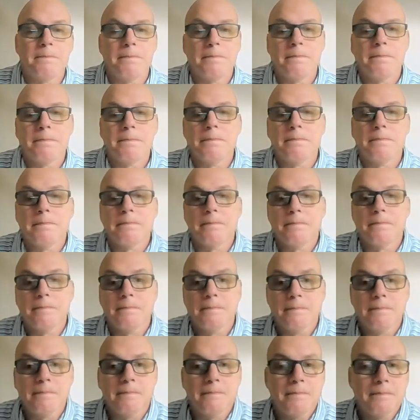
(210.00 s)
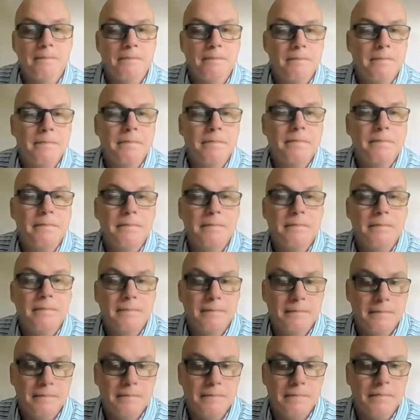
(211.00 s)

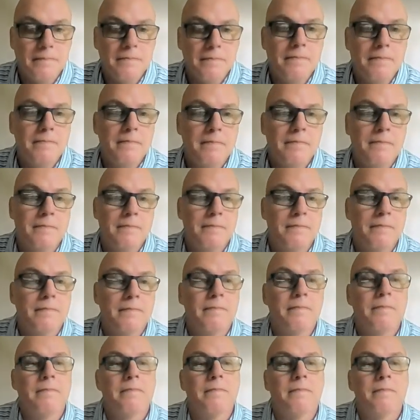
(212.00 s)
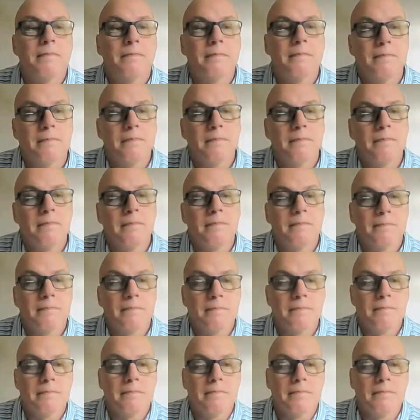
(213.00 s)

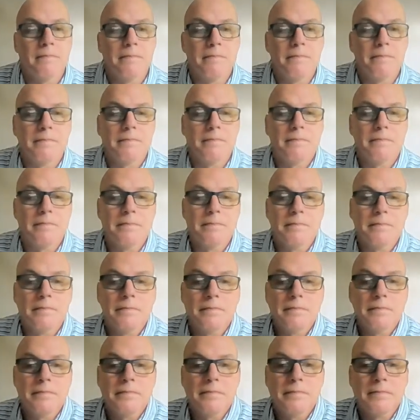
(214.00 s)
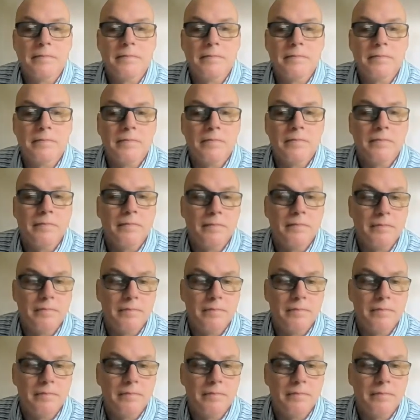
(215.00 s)
No words are spoken by the person on screen.